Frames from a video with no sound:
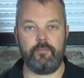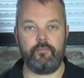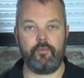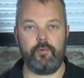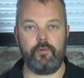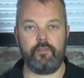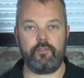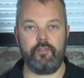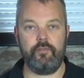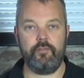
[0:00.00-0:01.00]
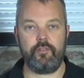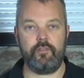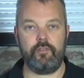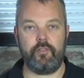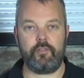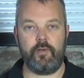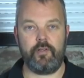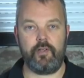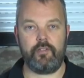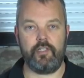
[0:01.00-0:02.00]
remote control, so a smart
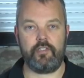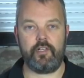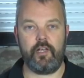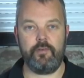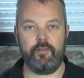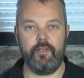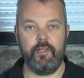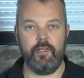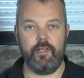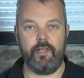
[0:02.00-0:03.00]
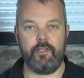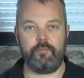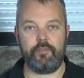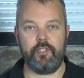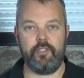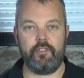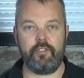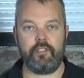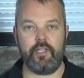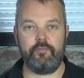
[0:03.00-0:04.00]
RTS timer, and the procedure is the
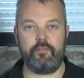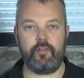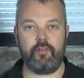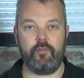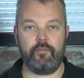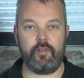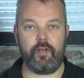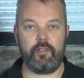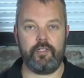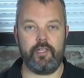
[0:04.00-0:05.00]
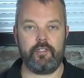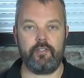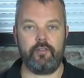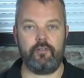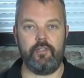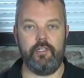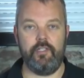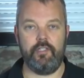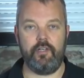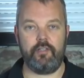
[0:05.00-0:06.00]
same for the Comfort RTS or the
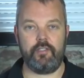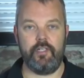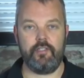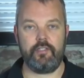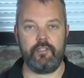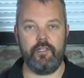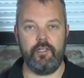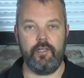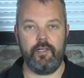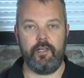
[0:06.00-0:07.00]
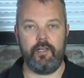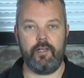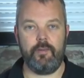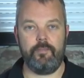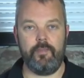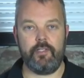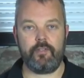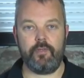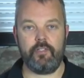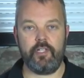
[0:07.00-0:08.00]
Easy RTS. It's a
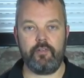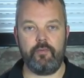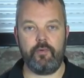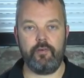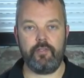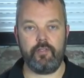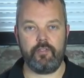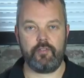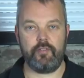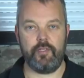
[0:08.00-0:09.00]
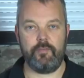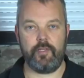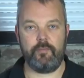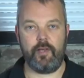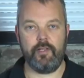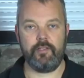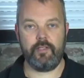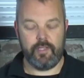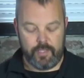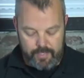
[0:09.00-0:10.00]
one channel remote, so keep that in mind,
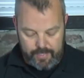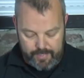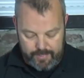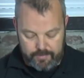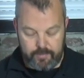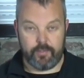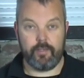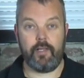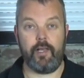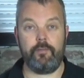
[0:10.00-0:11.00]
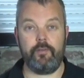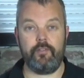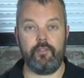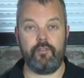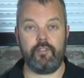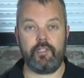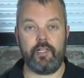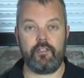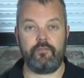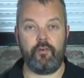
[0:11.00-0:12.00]
and I'm going to use a
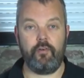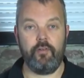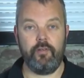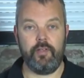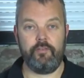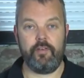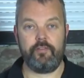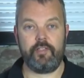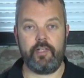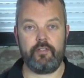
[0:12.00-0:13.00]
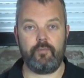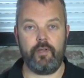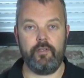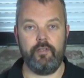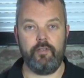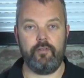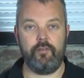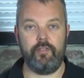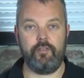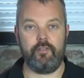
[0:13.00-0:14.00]
TS4. If you have a TS1, you don't
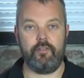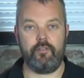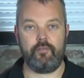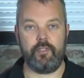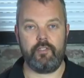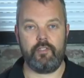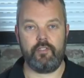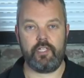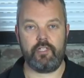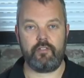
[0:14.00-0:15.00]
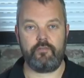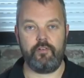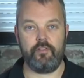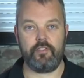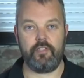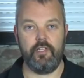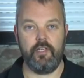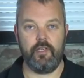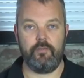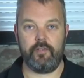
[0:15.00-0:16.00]
need to switch channels first.
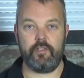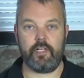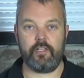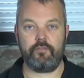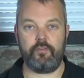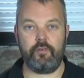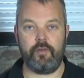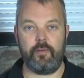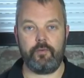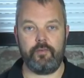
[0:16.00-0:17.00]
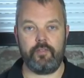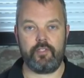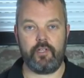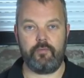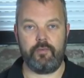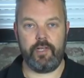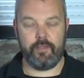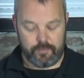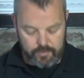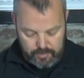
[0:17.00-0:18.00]
With a TS4, I'm going to start with that.
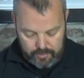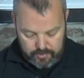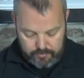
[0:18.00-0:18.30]
So